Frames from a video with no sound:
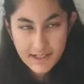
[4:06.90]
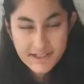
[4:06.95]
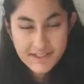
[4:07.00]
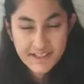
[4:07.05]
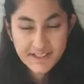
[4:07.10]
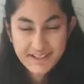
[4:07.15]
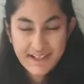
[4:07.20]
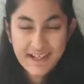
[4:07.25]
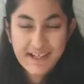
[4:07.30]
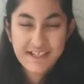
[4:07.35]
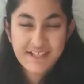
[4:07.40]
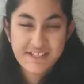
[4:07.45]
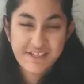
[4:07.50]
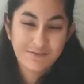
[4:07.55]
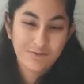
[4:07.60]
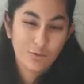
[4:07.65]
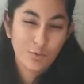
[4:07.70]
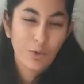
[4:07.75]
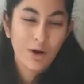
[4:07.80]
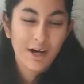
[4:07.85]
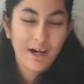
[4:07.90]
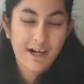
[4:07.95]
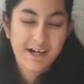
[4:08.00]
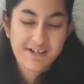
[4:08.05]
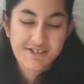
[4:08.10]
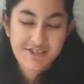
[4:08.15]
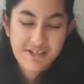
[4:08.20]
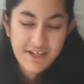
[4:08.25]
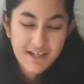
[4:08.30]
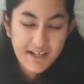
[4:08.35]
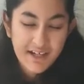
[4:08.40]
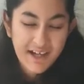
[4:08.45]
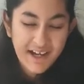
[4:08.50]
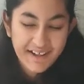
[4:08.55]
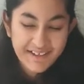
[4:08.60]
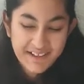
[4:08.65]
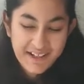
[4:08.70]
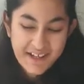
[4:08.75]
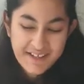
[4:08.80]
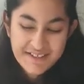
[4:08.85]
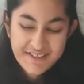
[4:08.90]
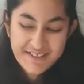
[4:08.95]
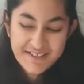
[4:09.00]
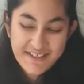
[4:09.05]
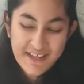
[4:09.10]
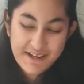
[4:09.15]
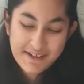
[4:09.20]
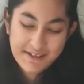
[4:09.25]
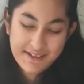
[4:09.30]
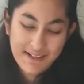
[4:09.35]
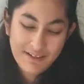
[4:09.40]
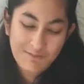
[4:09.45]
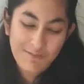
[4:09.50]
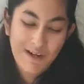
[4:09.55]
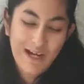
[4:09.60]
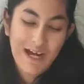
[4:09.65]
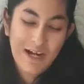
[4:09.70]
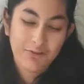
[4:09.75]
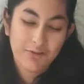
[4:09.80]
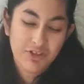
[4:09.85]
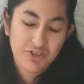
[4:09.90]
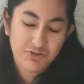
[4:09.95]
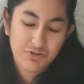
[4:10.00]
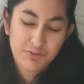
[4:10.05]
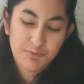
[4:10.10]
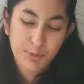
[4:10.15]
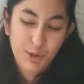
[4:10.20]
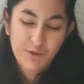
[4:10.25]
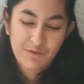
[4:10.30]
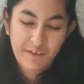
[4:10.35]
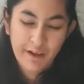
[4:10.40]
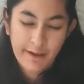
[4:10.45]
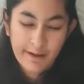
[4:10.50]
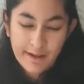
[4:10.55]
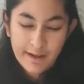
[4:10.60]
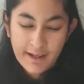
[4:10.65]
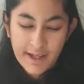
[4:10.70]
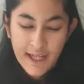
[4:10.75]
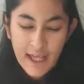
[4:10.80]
It's a negative word. And that's exactly where I want to remove it.